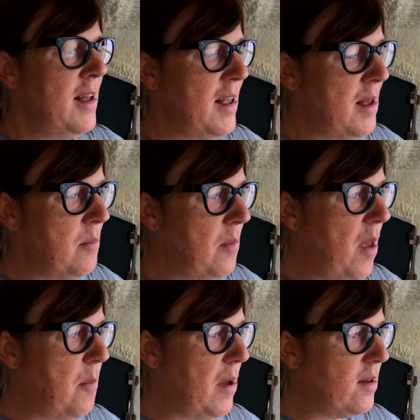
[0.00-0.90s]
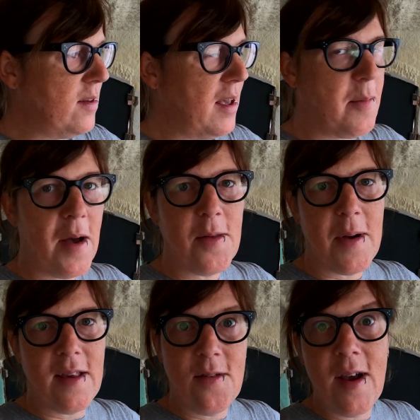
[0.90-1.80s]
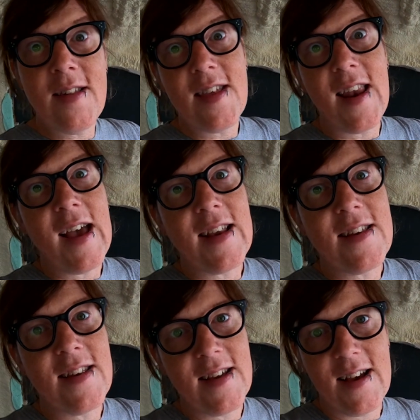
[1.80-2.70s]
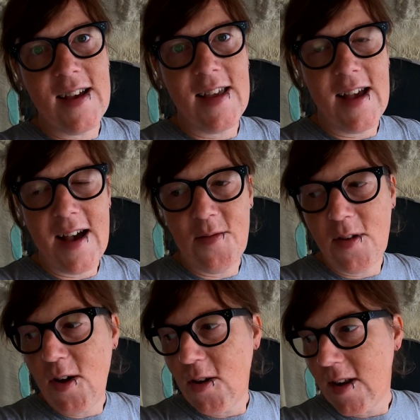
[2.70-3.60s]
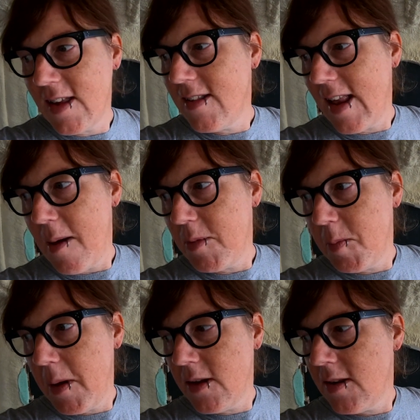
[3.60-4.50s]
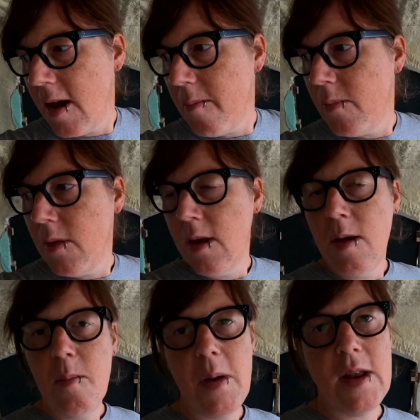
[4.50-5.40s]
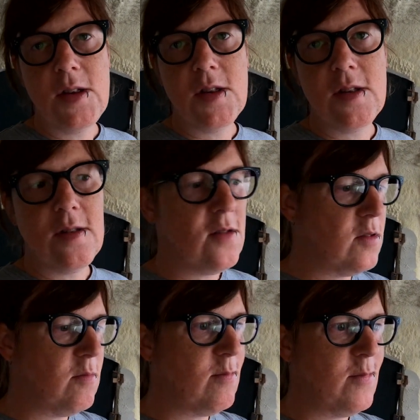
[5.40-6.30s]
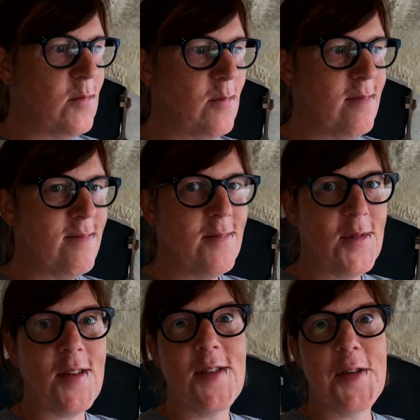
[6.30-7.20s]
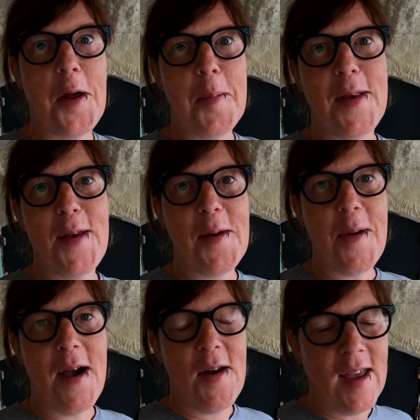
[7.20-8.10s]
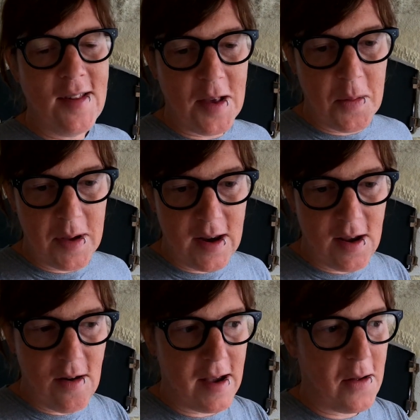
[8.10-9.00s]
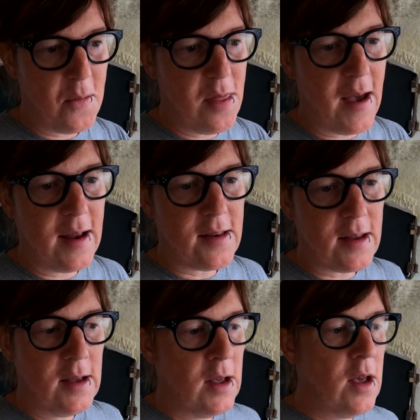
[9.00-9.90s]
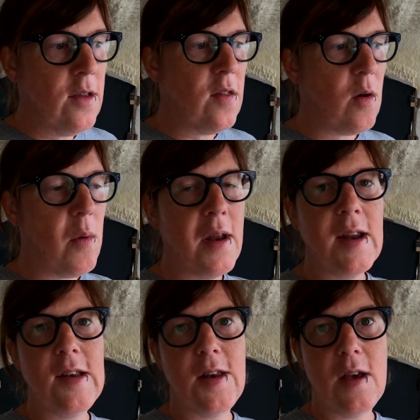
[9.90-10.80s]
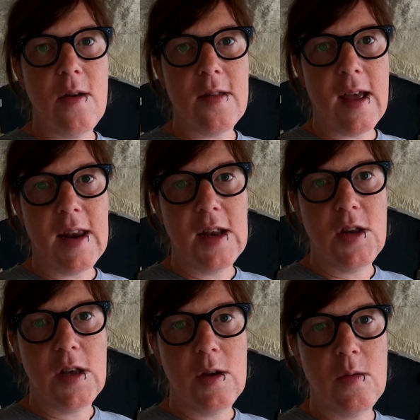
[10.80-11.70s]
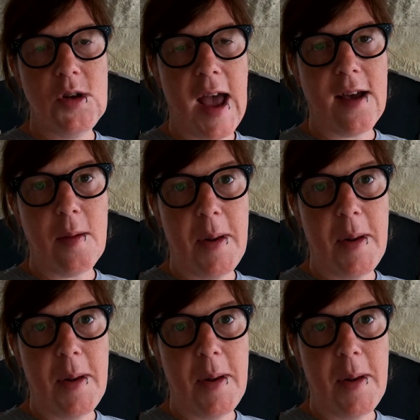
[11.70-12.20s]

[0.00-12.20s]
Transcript: But otherwise, the rest of the night I have hardly slept. But it doesn't stop me doing wiring, so we're going to crack on with that. So what I need to do is I need to check the